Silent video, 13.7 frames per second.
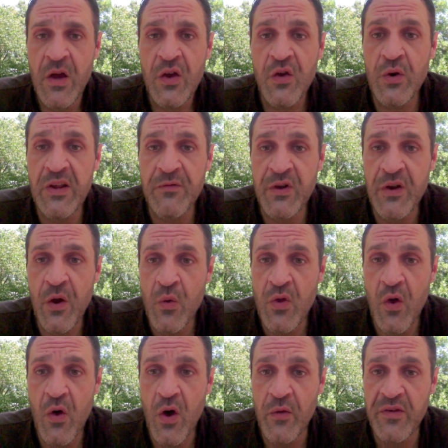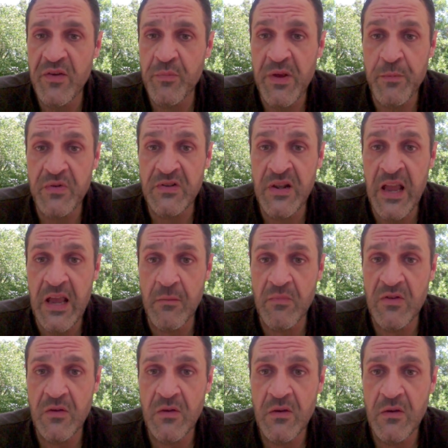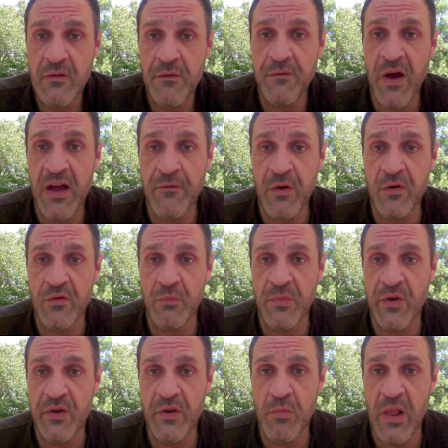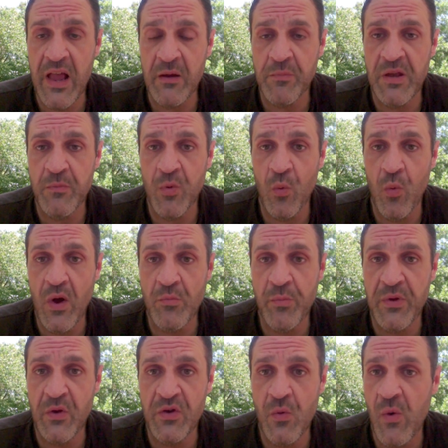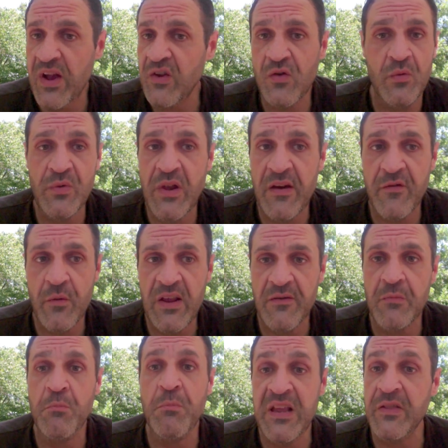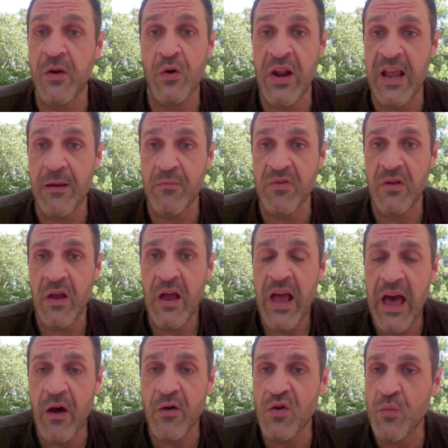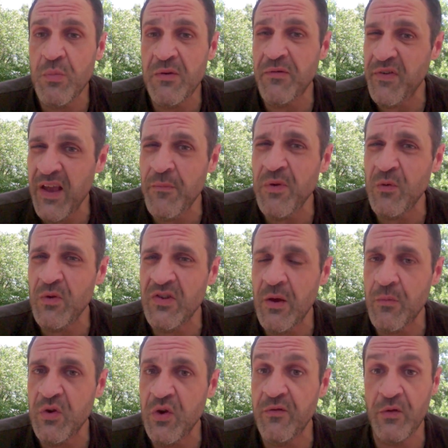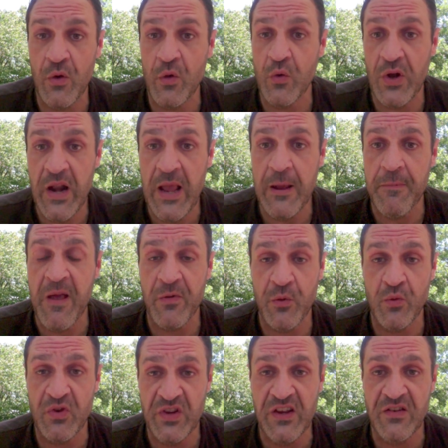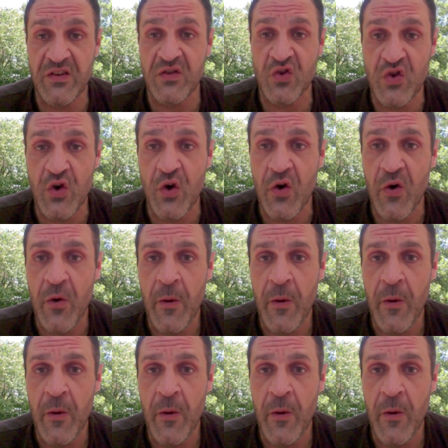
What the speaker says: You don't even know all these people's names. 500 million black people, 1 billion whites, you'll never even meet their name. How can you be family with someone you don't even know their name? Now, through Jesus, sure.